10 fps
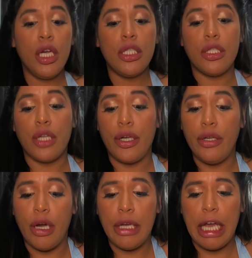so
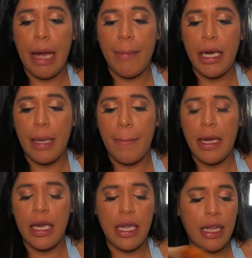he had money,
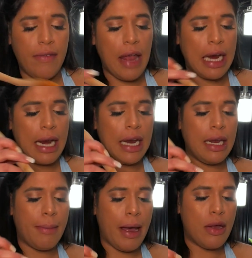but he lived like
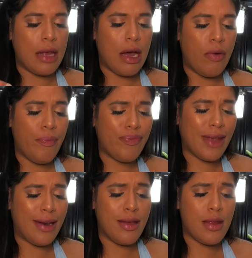90 miles out.
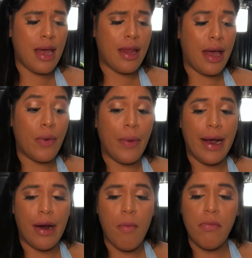It didn't say like
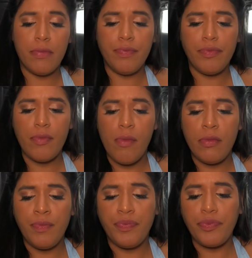where.
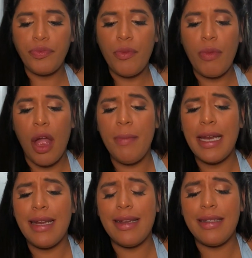I mean,
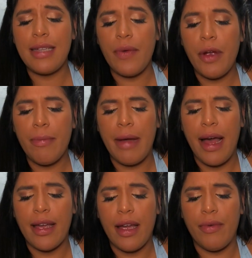it did say where, but I
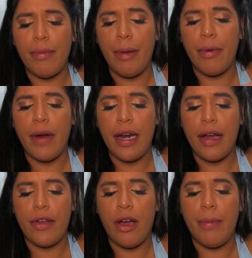can't remember right now,
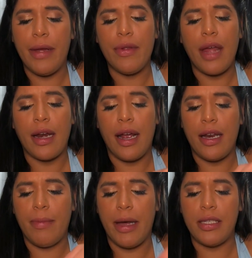y'all, but it was like
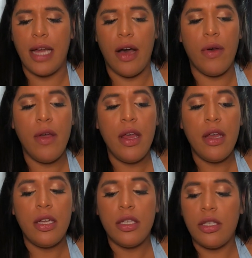90 miles out.
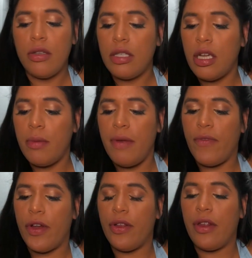So it was a little bit
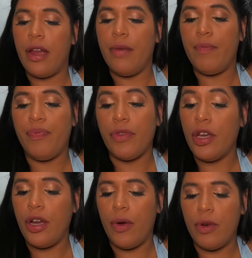further than,
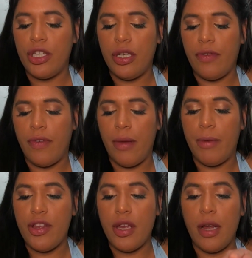where she's from,
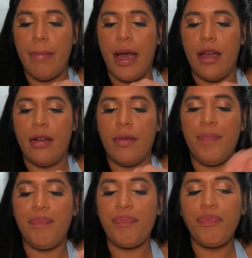but she didn't mind
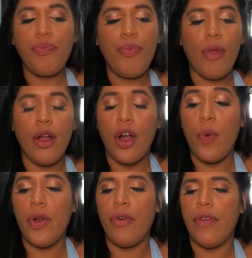
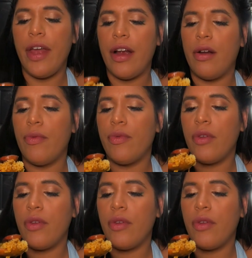going over there,